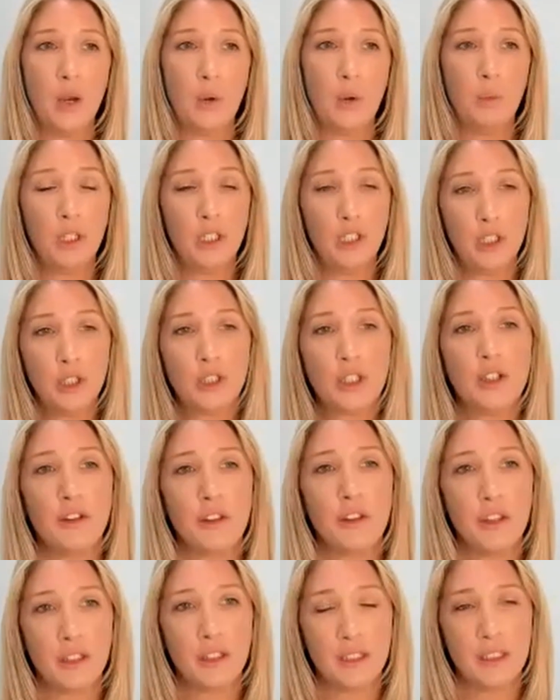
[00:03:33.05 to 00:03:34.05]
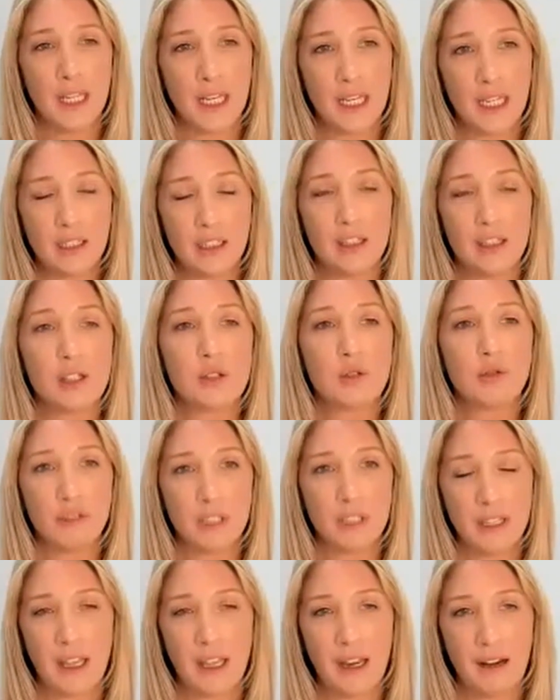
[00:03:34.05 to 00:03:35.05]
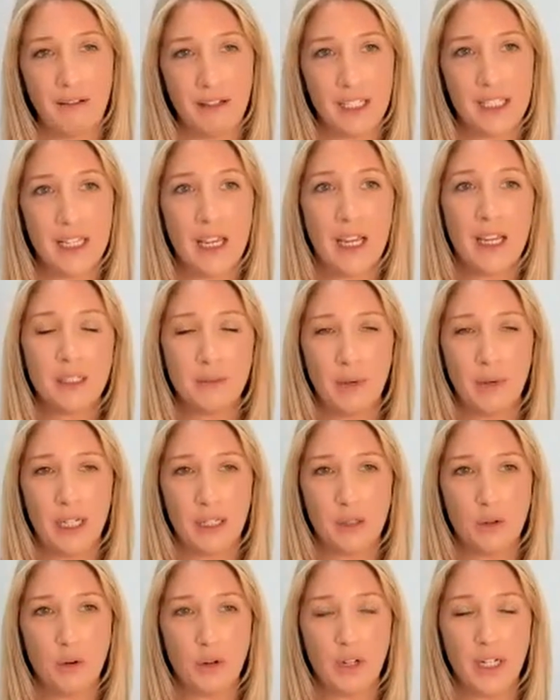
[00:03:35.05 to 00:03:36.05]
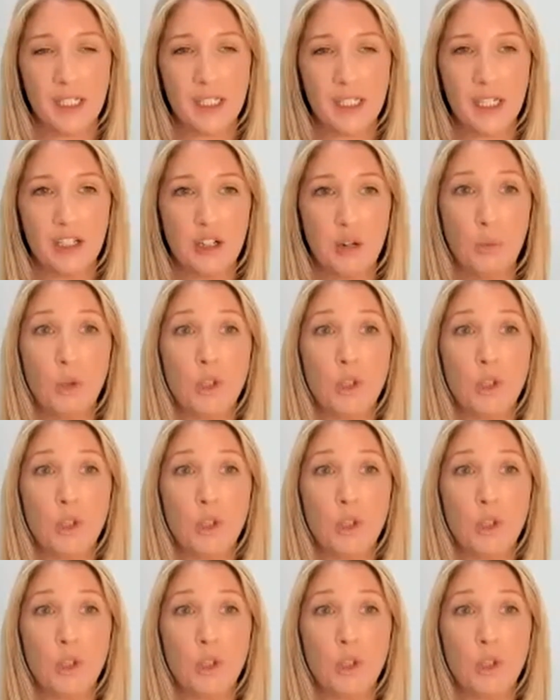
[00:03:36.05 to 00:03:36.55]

we'll look at the data that's already there inside a mining organization,